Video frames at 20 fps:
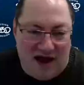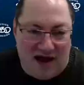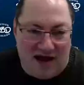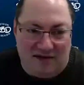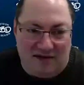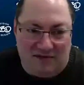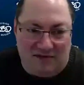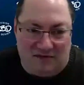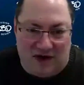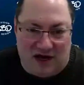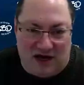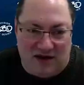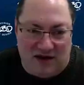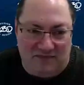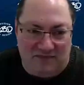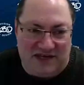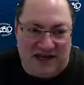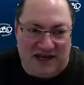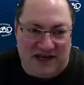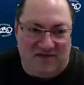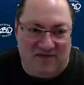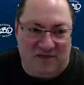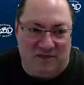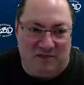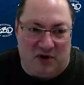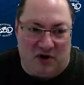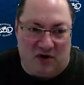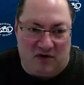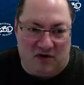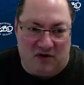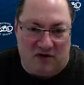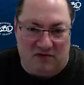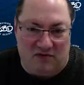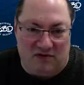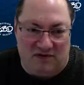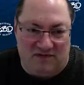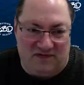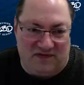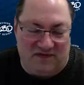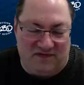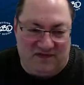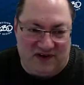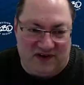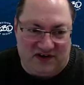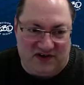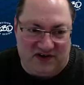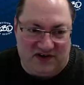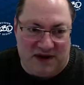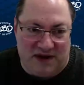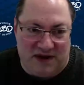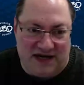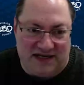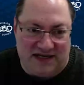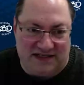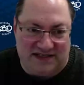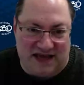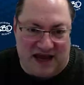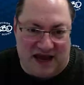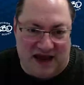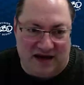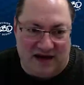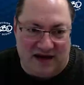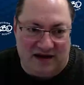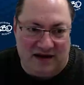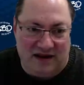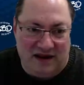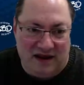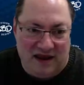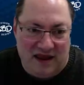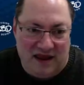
Well, I'm David Berger with Envision by Design.